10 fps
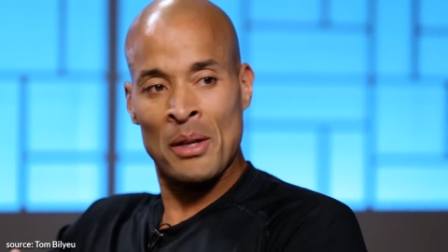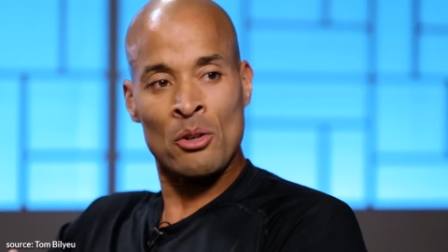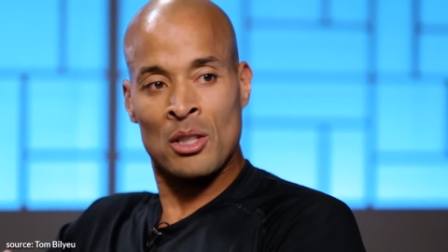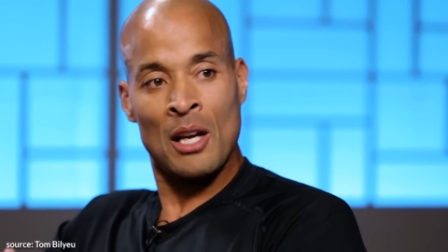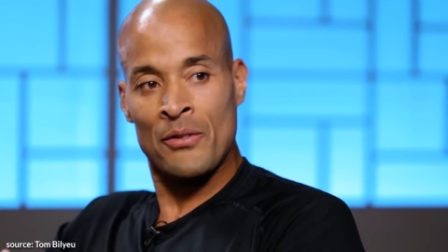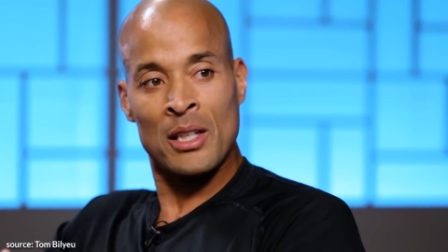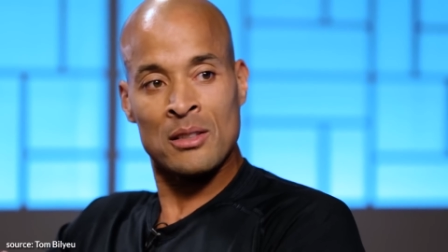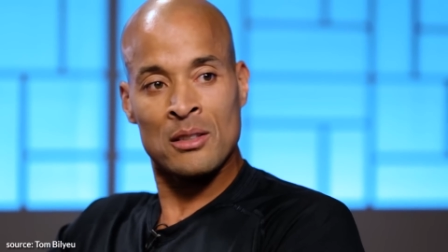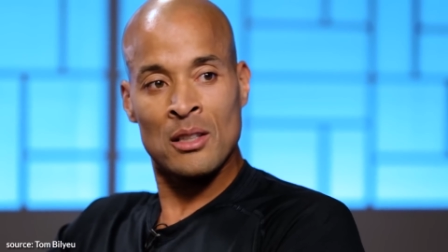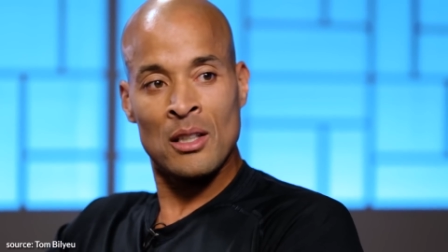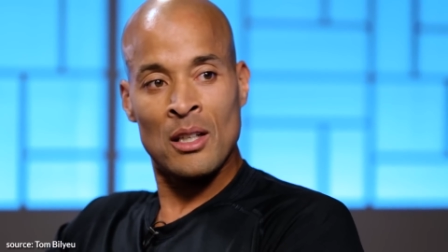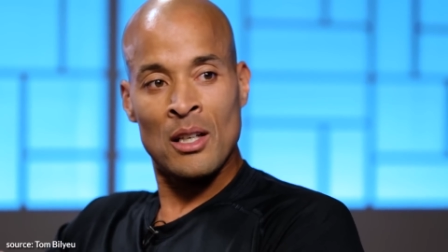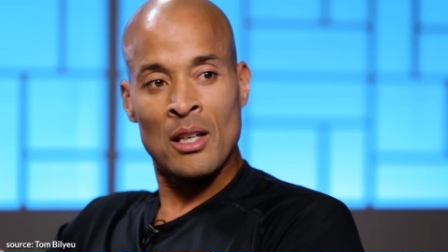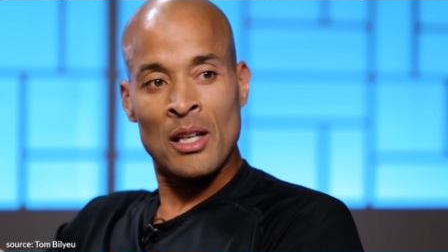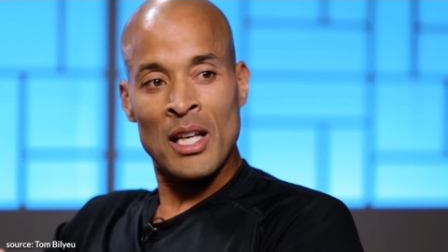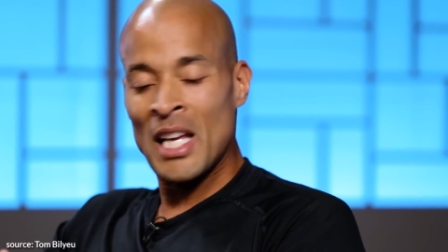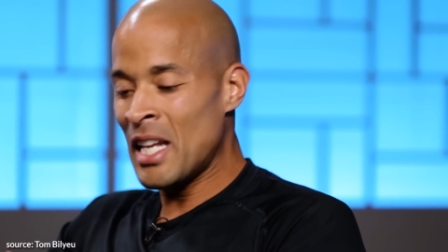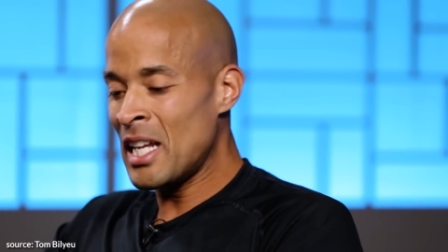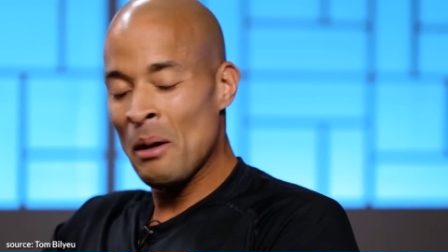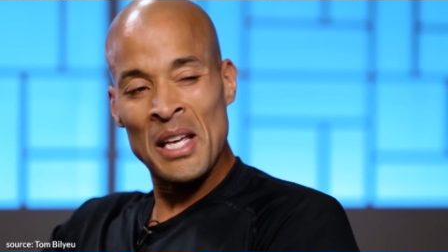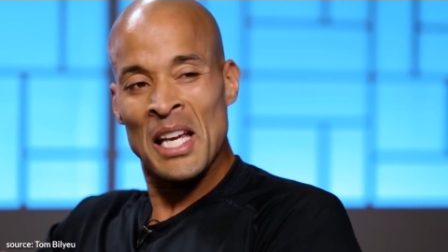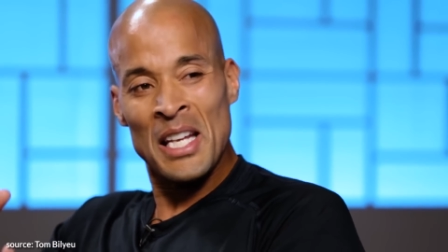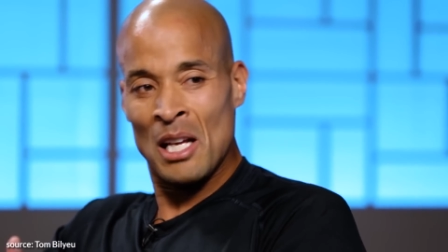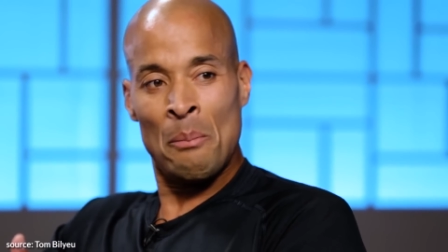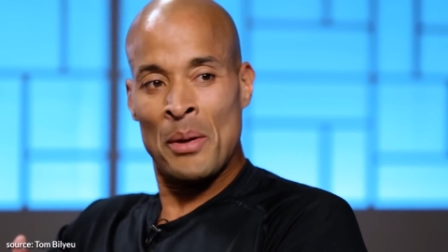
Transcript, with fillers: mental toughness, any, any